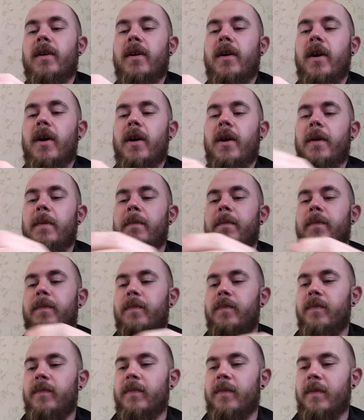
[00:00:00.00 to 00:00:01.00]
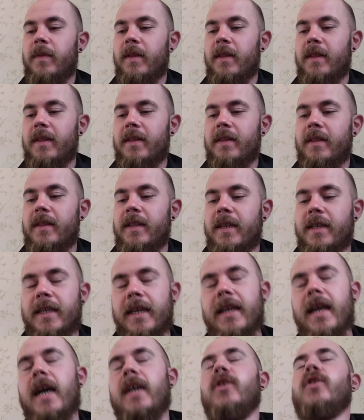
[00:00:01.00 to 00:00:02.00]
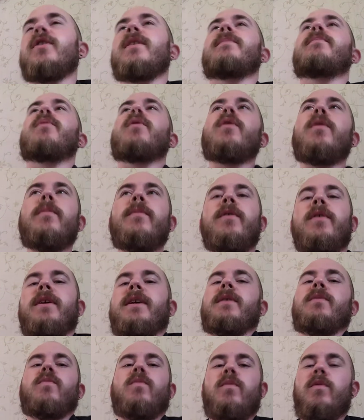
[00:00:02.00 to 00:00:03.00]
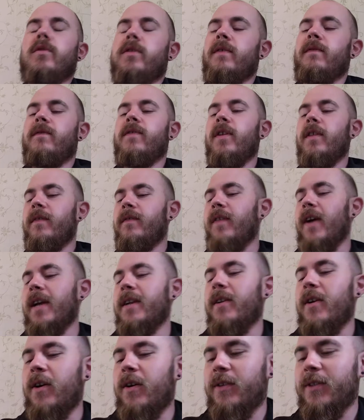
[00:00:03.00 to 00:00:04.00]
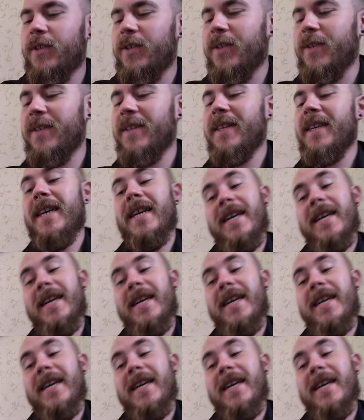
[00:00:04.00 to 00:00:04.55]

They did actually put up the, it wasn't for the faint-hearted,